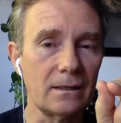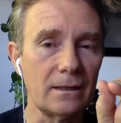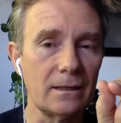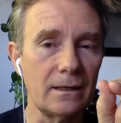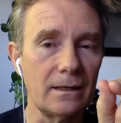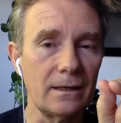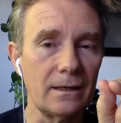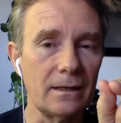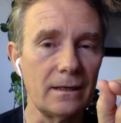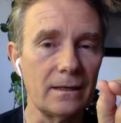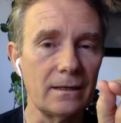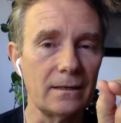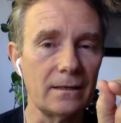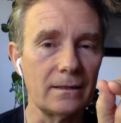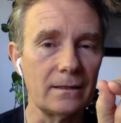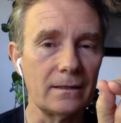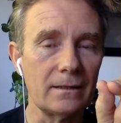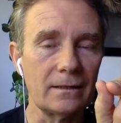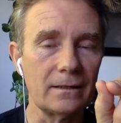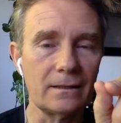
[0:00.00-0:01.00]

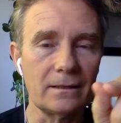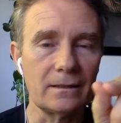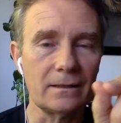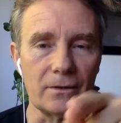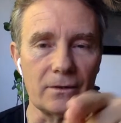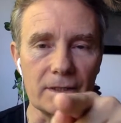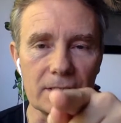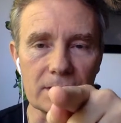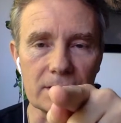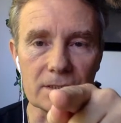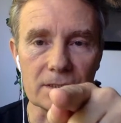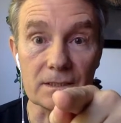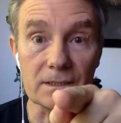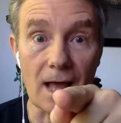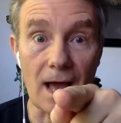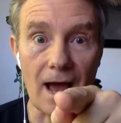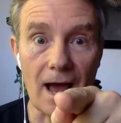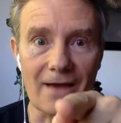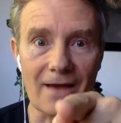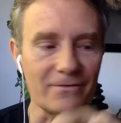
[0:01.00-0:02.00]
And there it is. It's
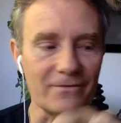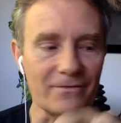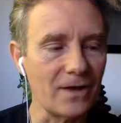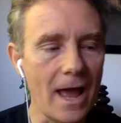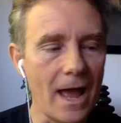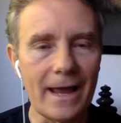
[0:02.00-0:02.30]
live.